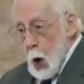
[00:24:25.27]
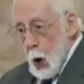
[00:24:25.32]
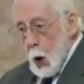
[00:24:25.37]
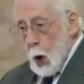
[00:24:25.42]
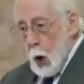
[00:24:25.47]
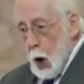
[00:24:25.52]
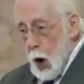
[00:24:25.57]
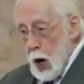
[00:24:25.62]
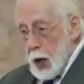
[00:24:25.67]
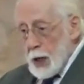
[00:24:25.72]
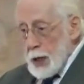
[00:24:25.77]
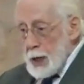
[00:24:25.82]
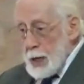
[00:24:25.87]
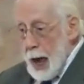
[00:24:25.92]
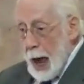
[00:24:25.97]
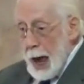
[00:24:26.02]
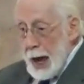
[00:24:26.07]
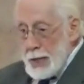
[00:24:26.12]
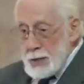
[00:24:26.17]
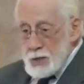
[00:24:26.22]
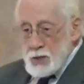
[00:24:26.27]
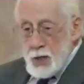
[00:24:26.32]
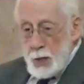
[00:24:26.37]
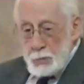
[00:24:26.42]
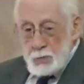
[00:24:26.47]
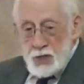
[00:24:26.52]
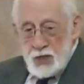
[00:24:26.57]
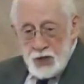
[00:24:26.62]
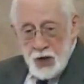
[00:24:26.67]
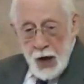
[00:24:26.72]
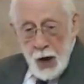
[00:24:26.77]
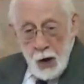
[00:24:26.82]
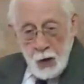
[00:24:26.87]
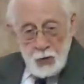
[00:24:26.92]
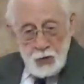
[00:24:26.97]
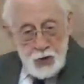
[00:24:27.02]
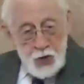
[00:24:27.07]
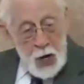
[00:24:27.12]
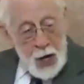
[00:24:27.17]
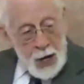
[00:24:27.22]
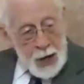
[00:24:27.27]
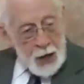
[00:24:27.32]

organized themselves